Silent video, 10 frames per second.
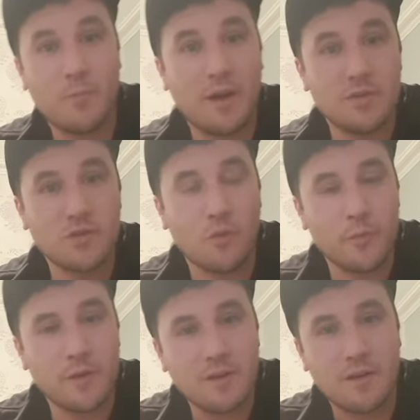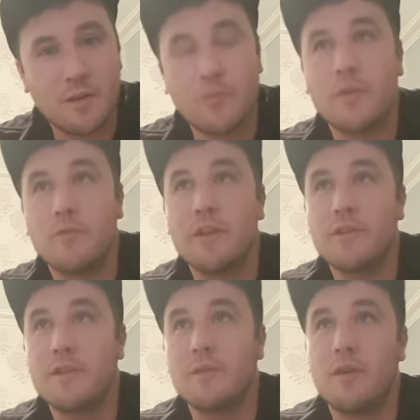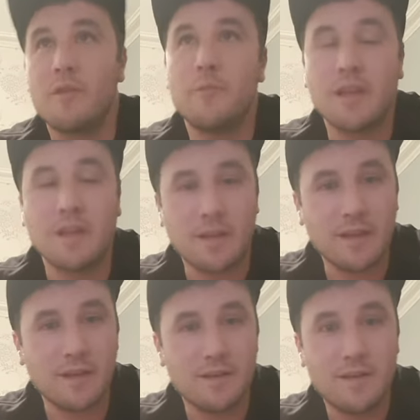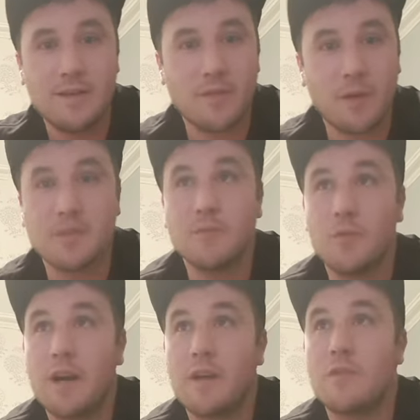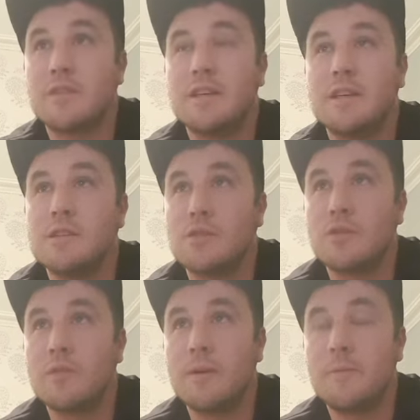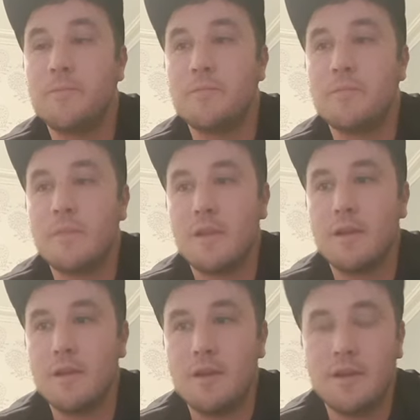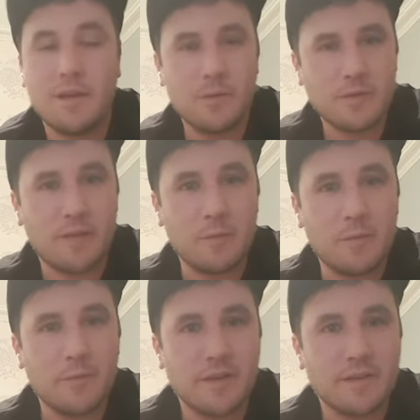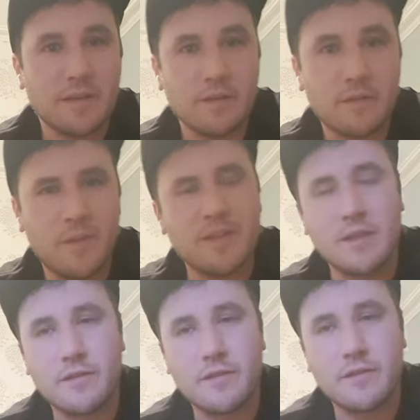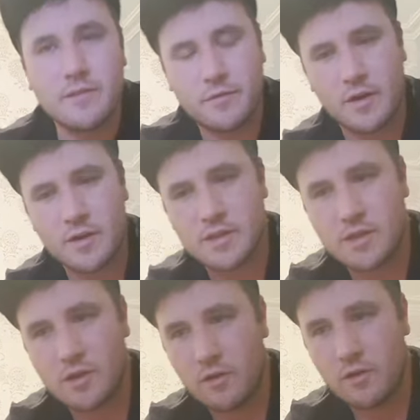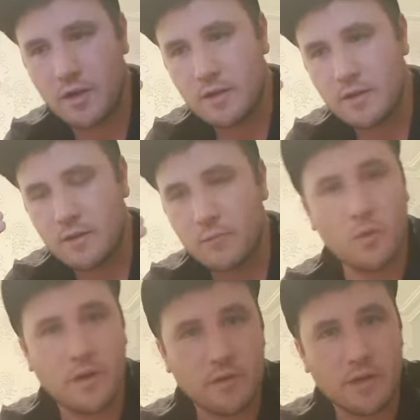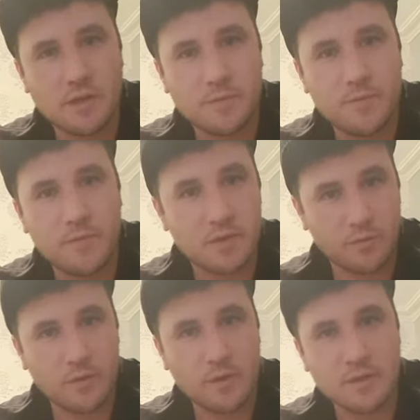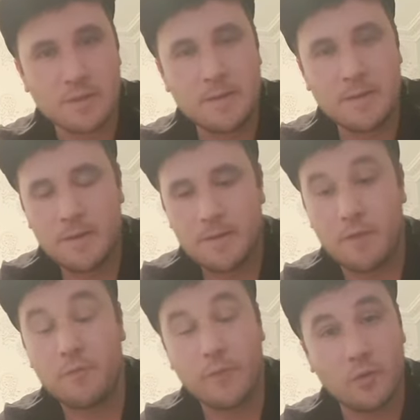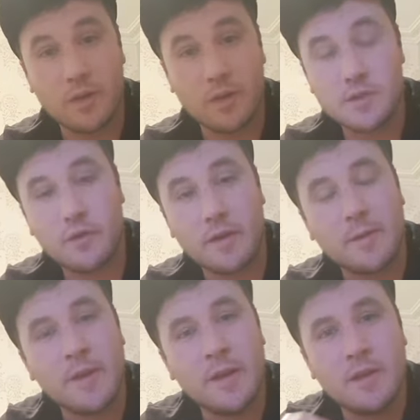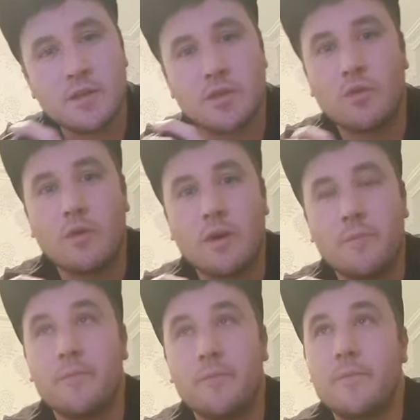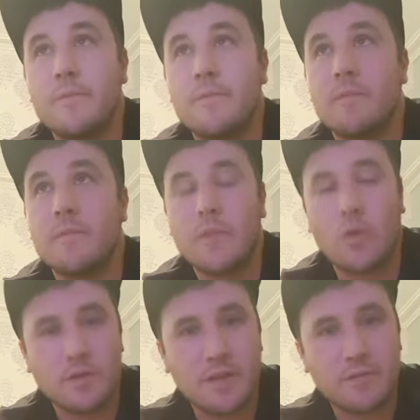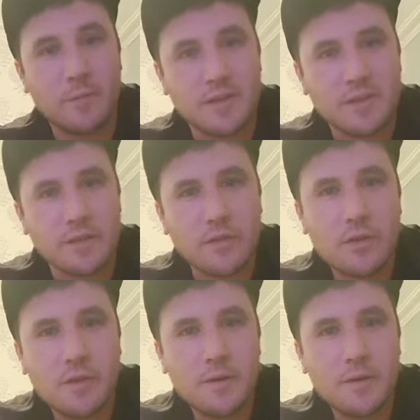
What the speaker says: Bar drop in a brownie on a minke. That was it we had all day. So it would definitely be Menteith. Menteith for us is a lot like Clywedog is for South Wales, for Mid Wales, sorry. So no, definitely Menteith.